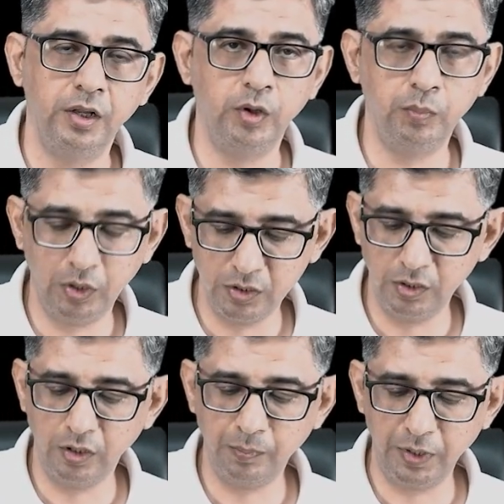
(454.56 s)
Then because a
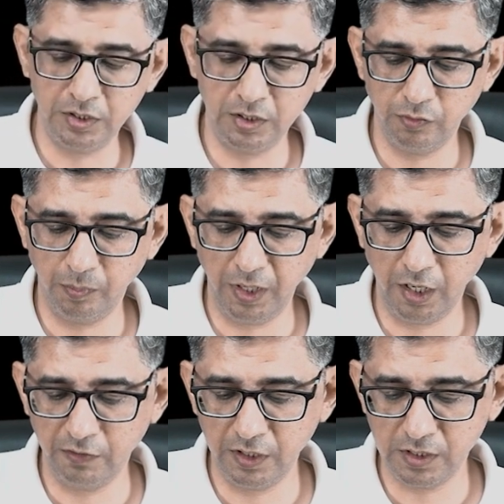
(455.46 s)
lot of patients would be
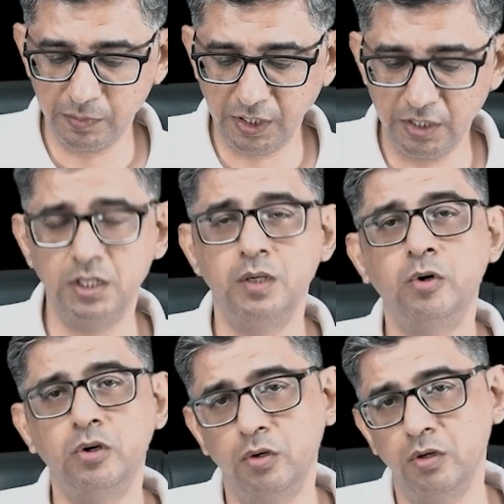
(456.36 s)
having substantial
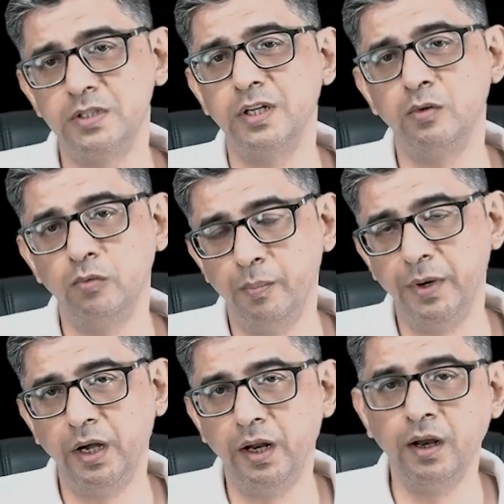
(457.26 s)
amount of nausea and
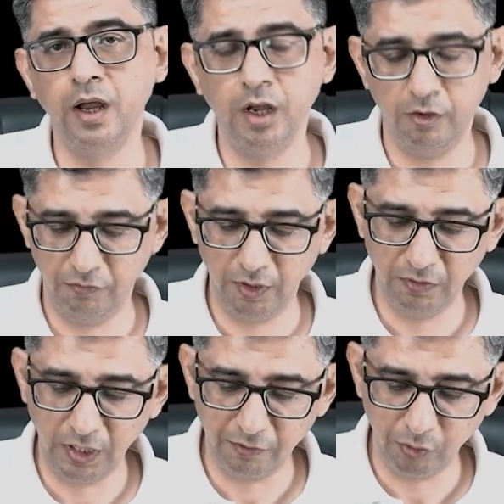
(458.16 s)
vomiting, we
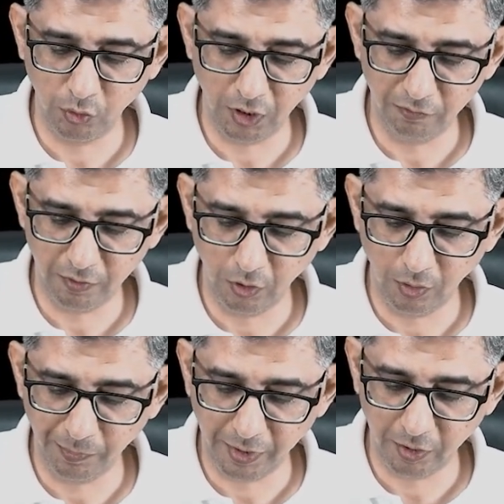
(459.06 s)
will have to give
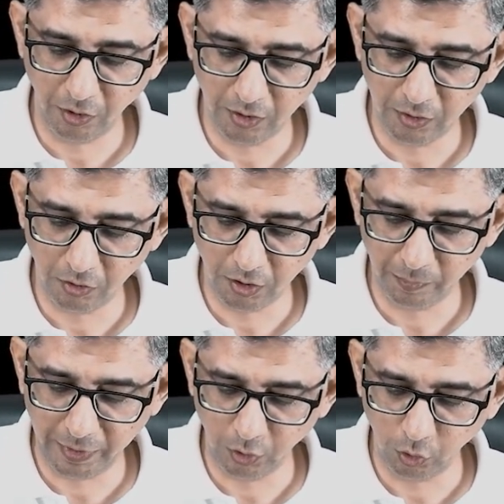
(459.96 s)
domperidone or
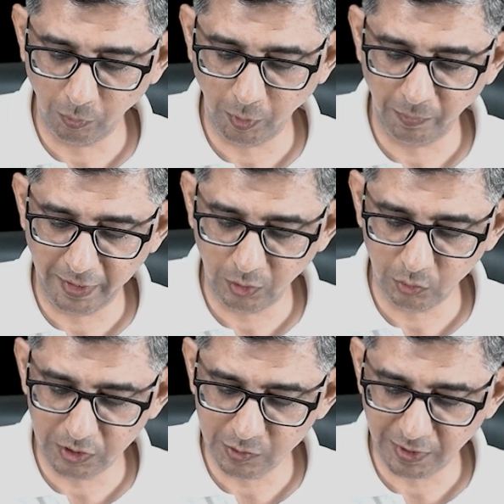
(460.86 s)
metoclopramide to
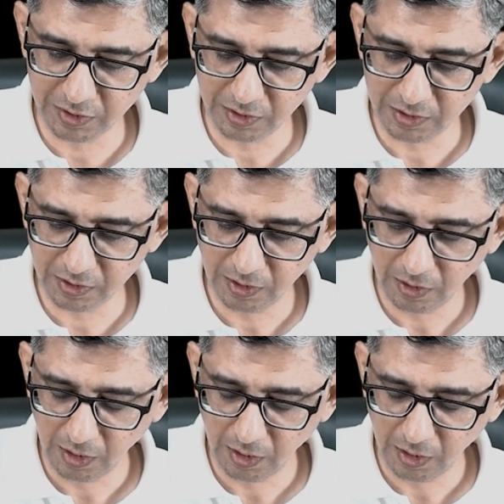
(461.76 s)
these patients.